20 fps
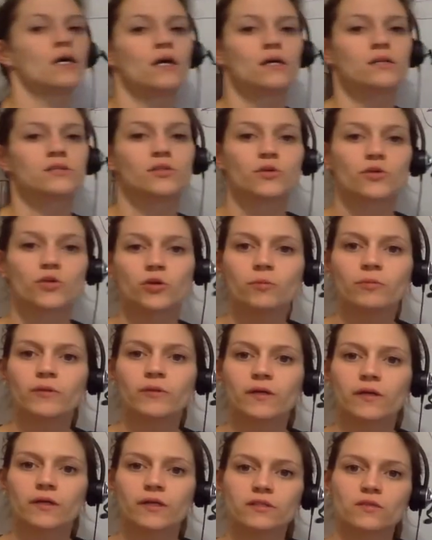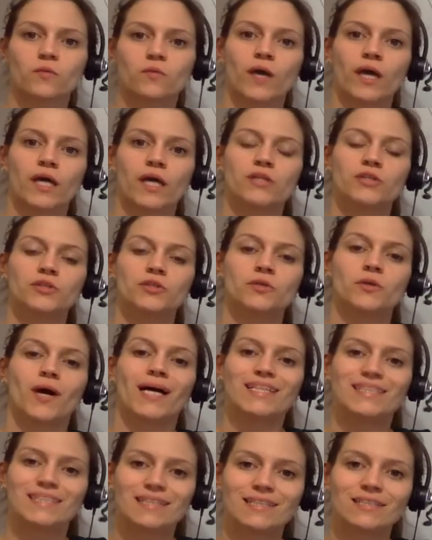So group theory is a way to
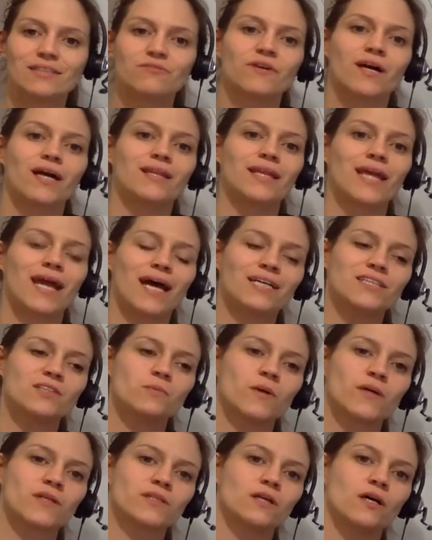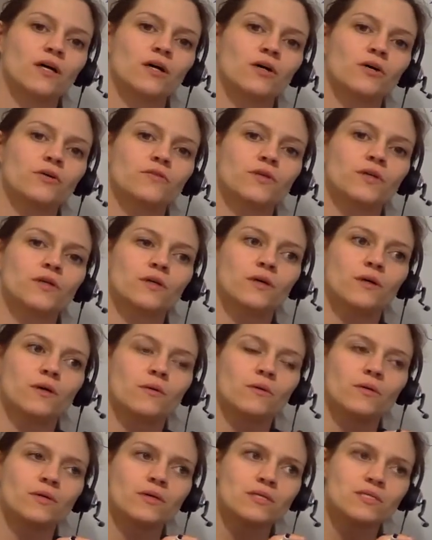identify the aspects of
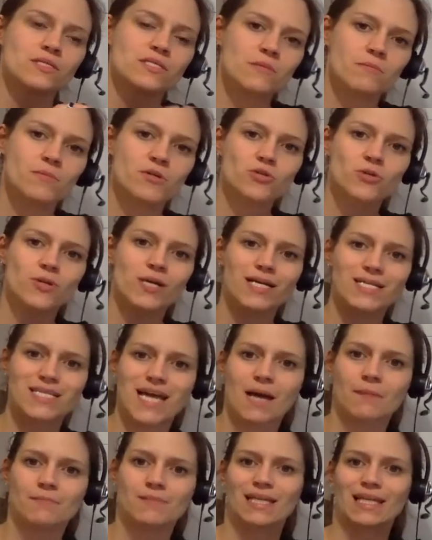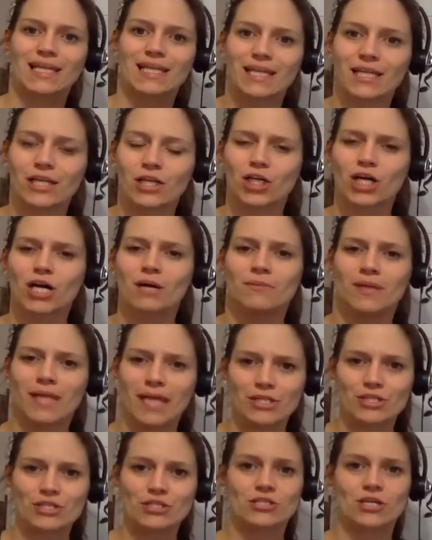symmetry adapted linear
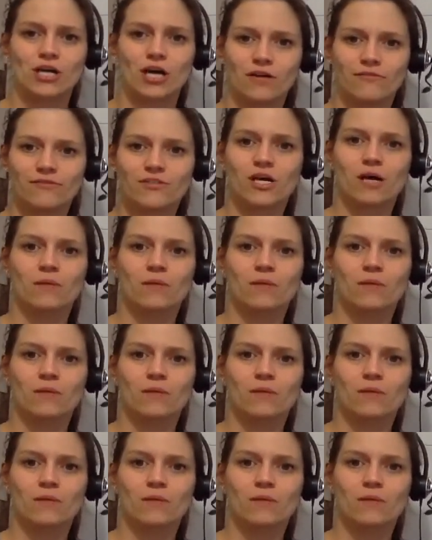combinations of